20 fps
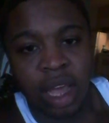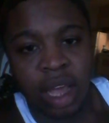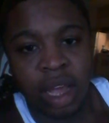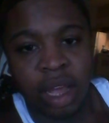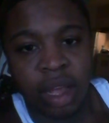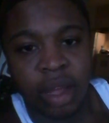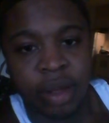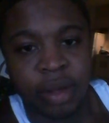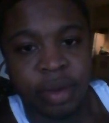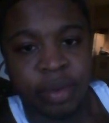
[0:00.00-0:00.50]

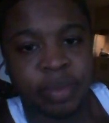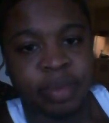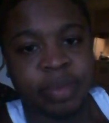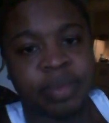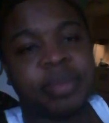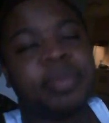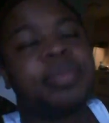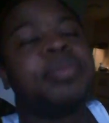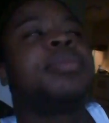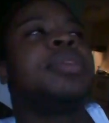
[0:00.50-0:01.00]
Um,
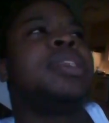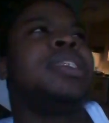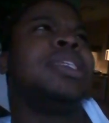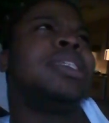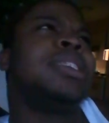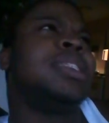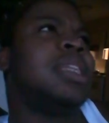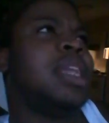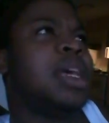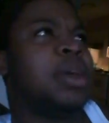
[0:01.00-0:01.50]

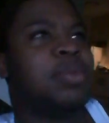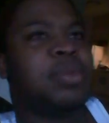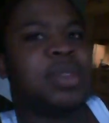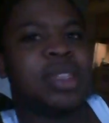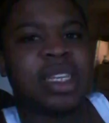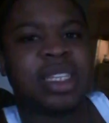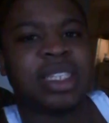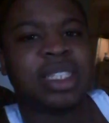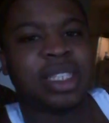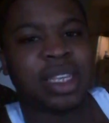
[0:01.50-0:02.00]
Yesterday
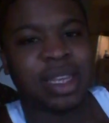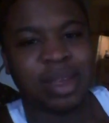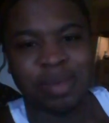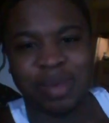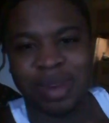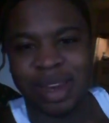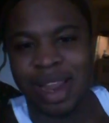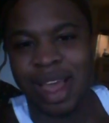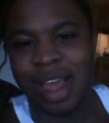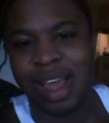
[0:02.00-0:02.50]
it
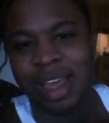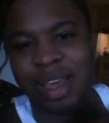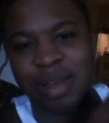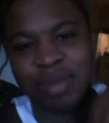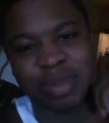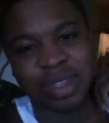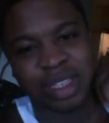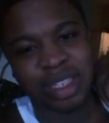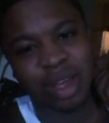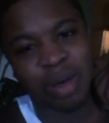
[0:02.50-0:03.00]
seemed like it
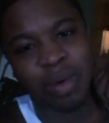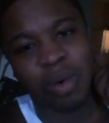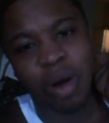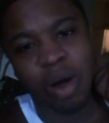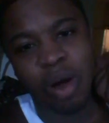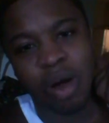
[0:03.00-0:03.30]
was so